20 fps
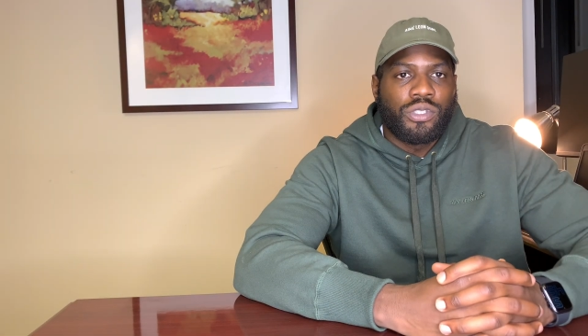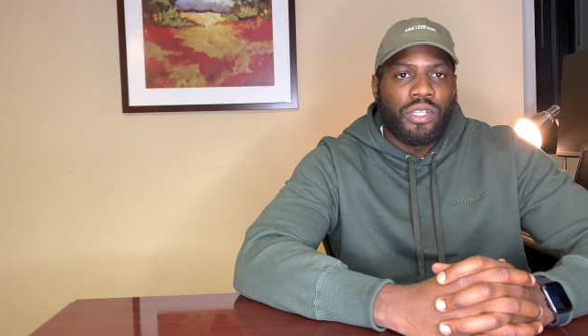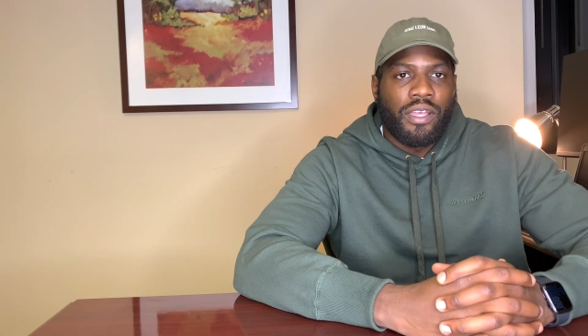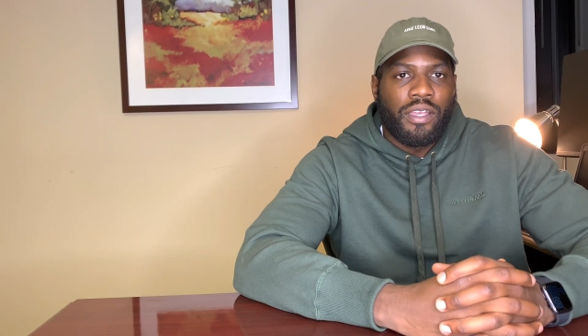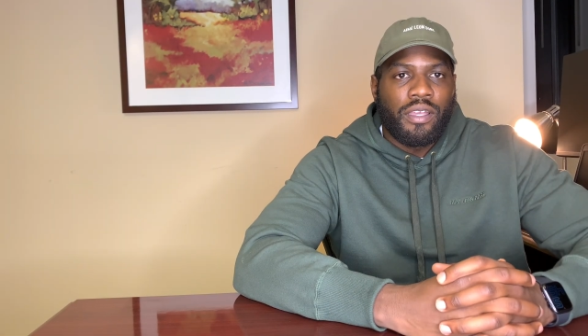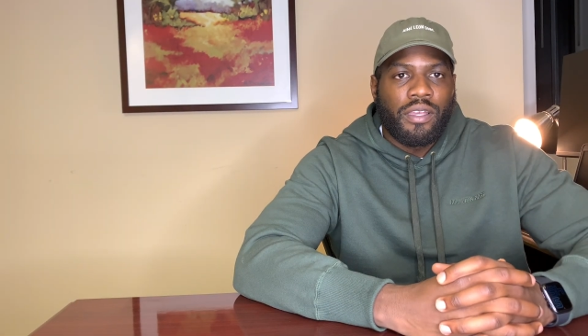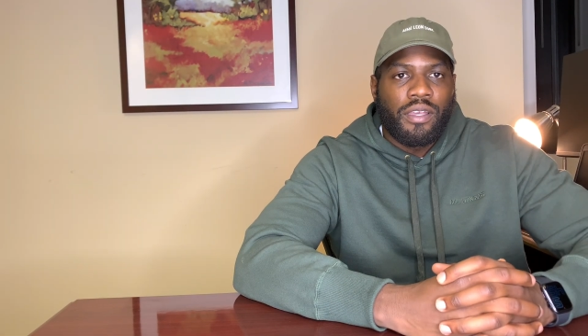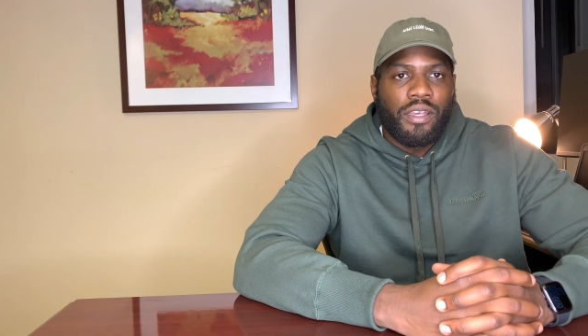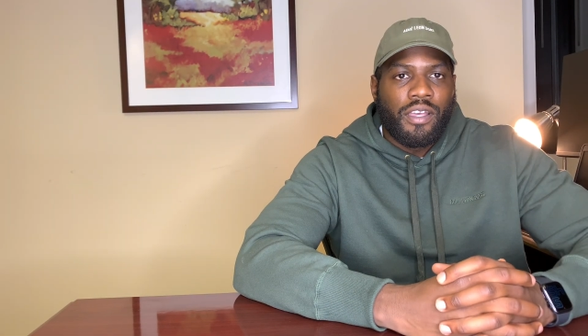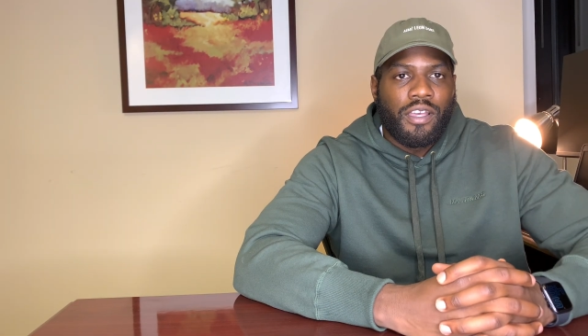
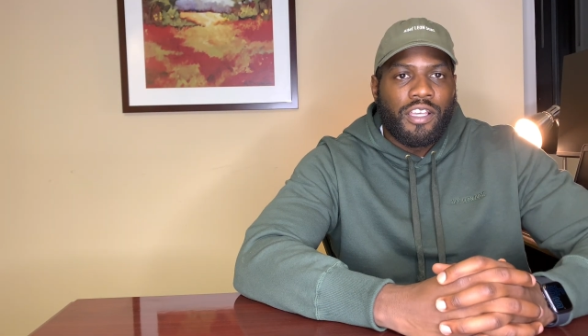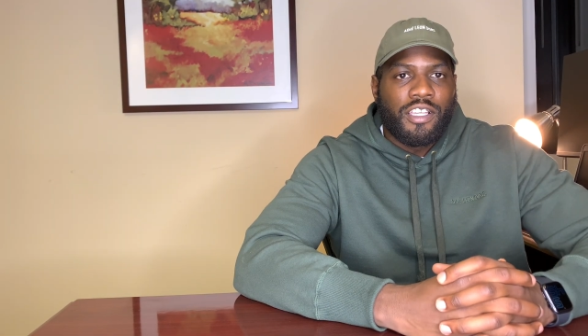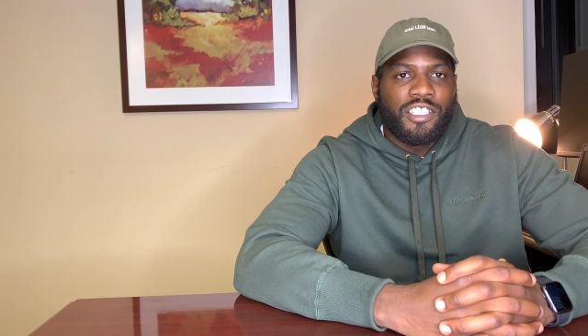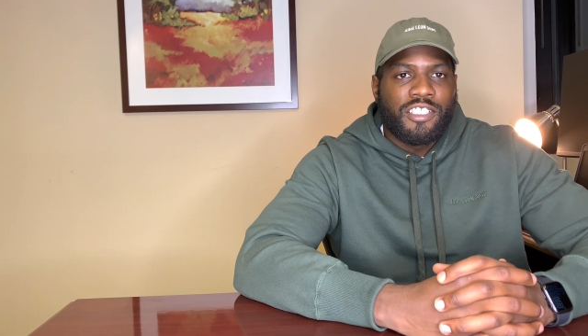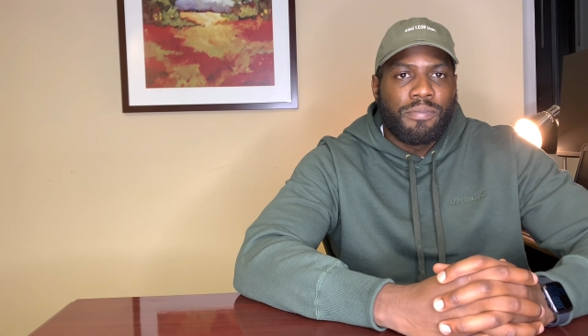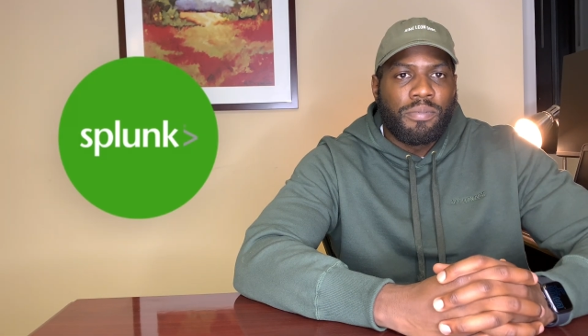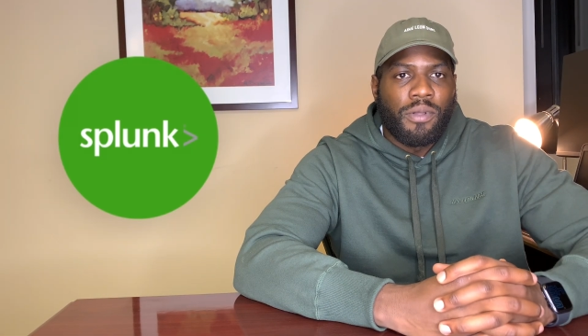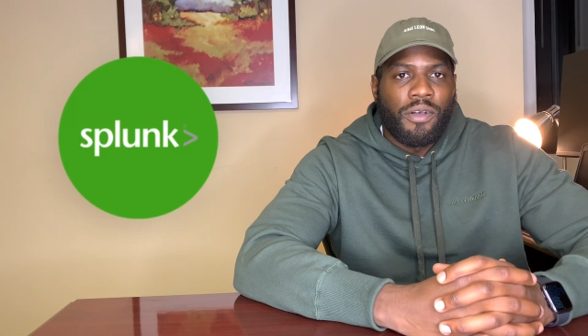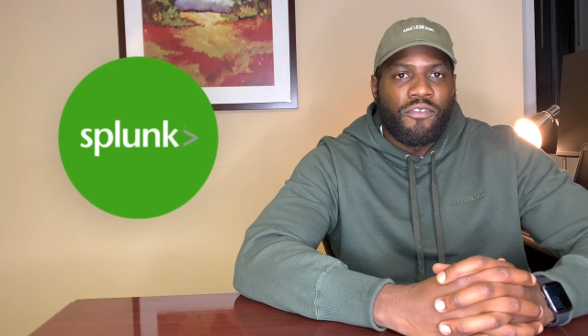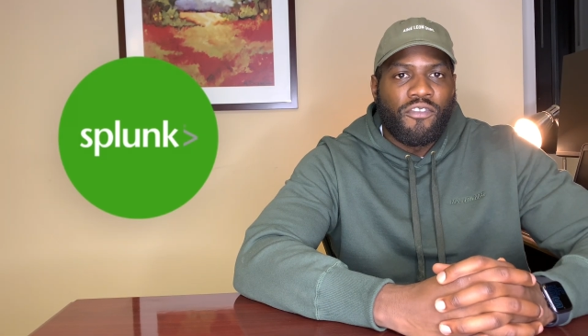like
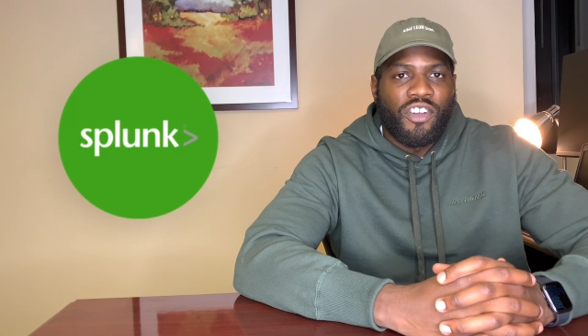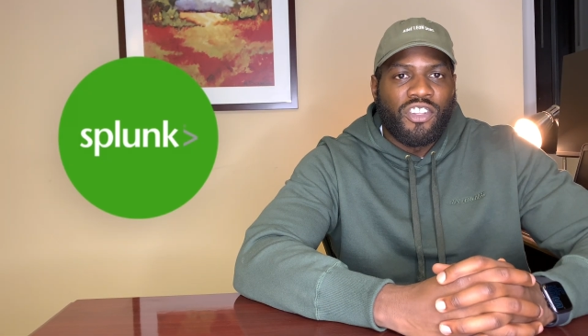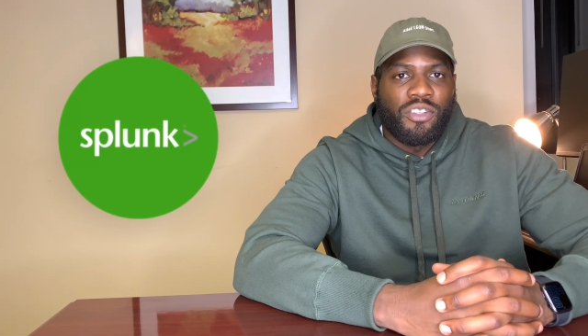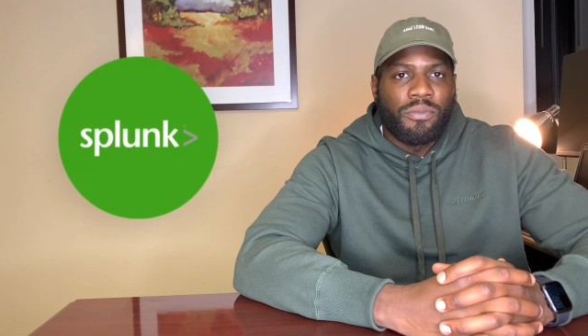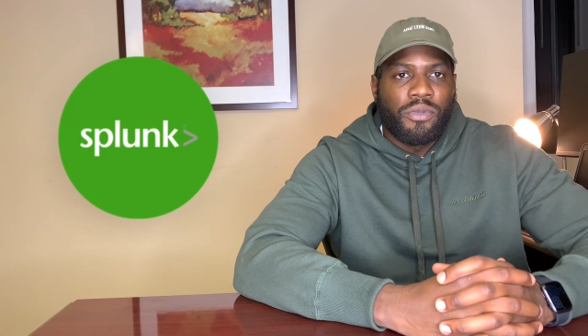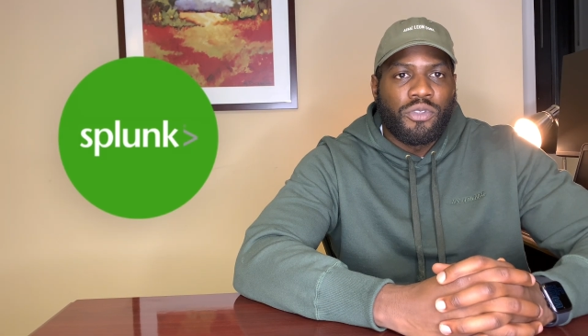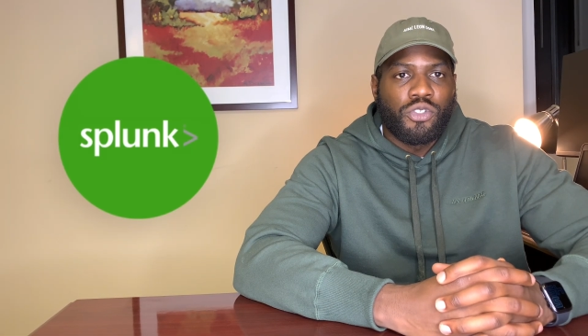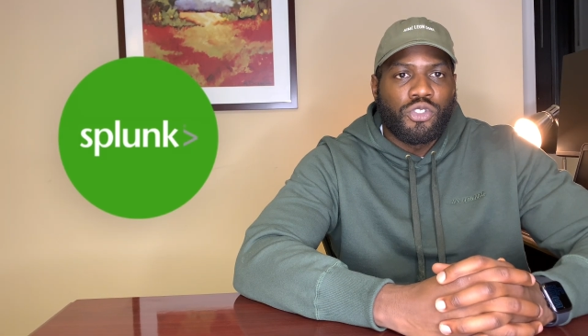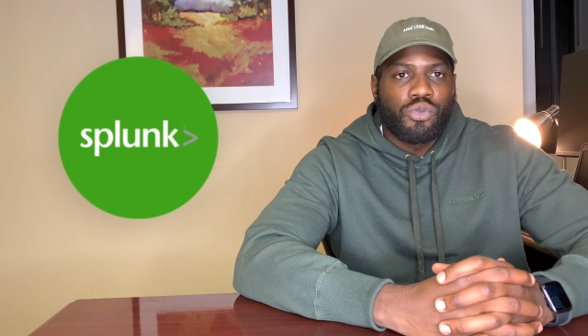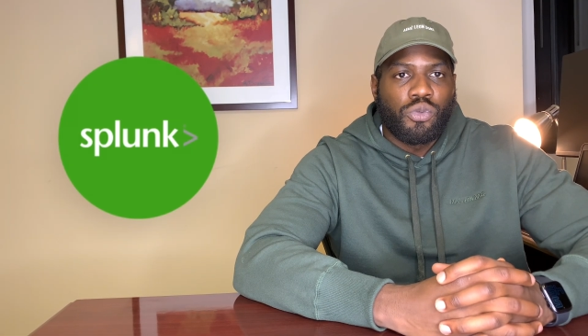Splunk
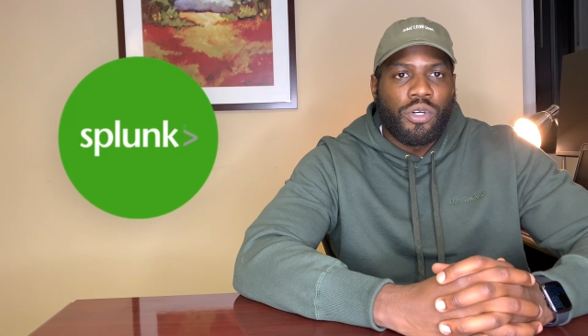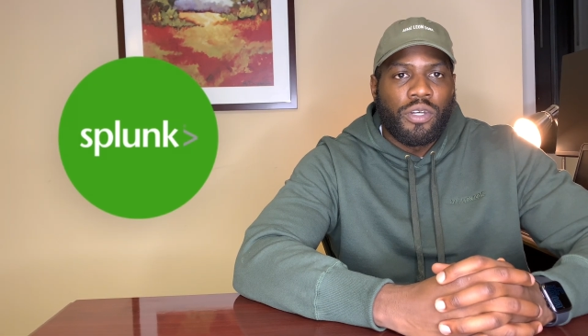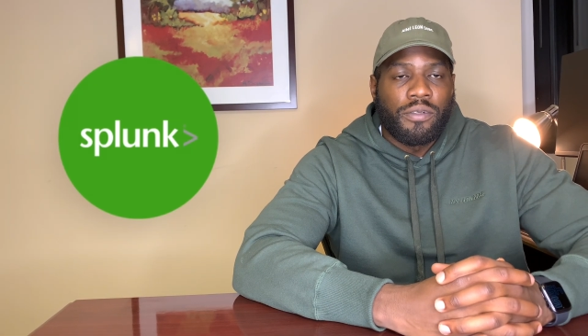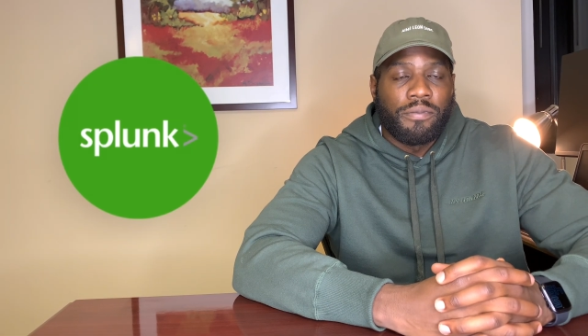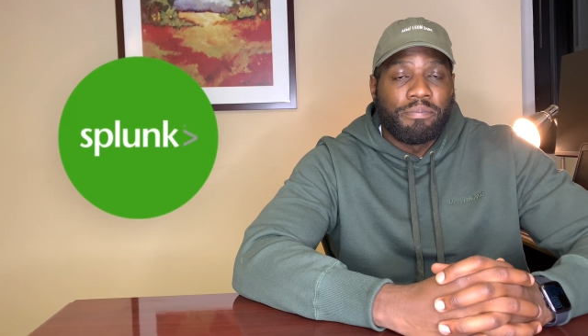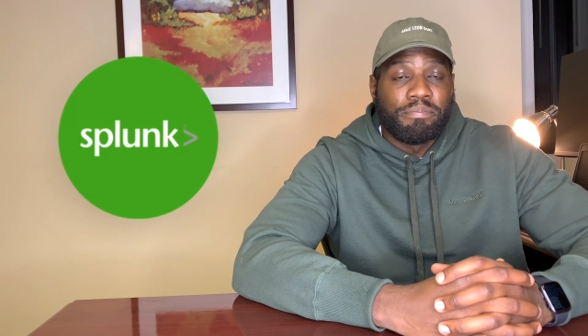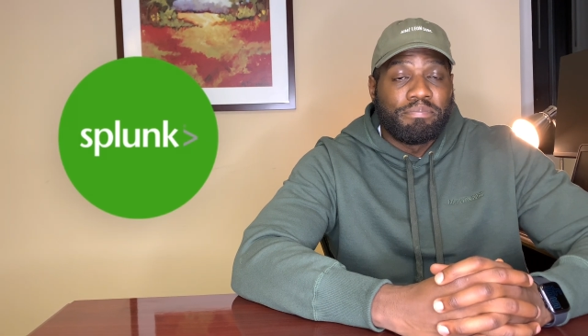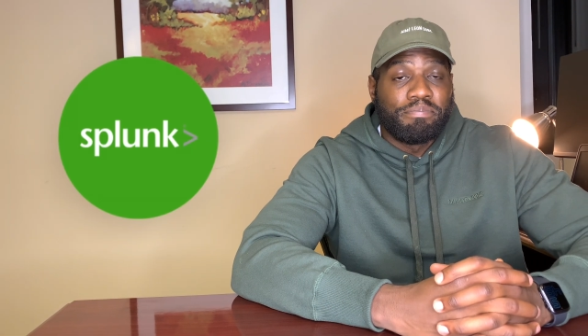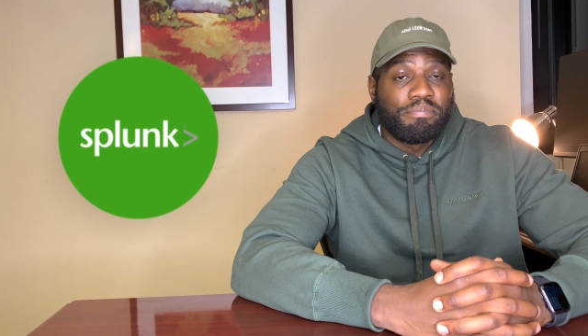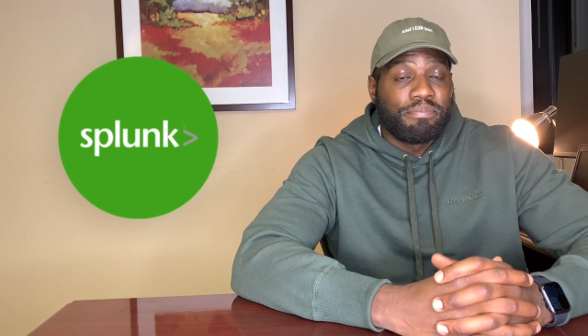Fundamentals 1.